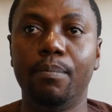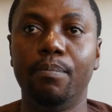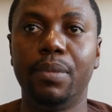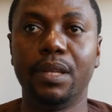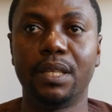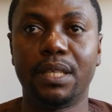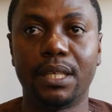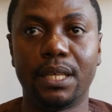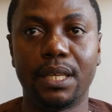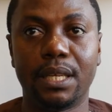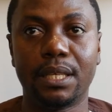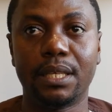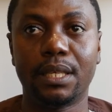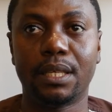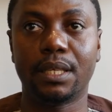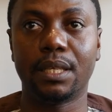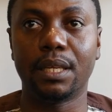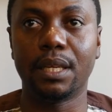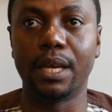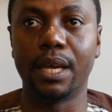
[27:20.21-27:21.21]

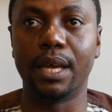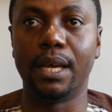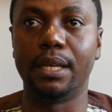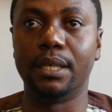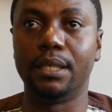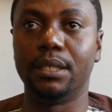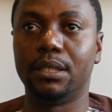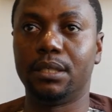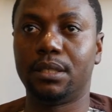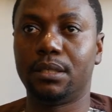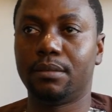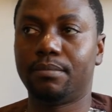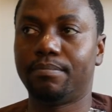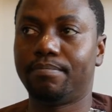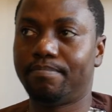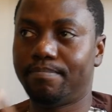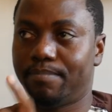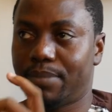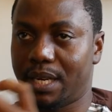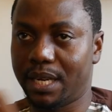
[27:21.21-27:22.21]
business and
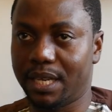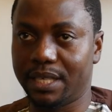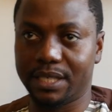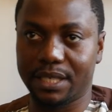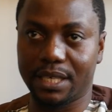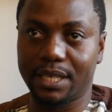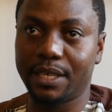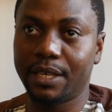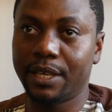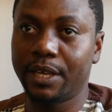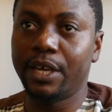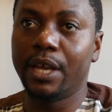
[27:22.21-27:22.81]
pleasure.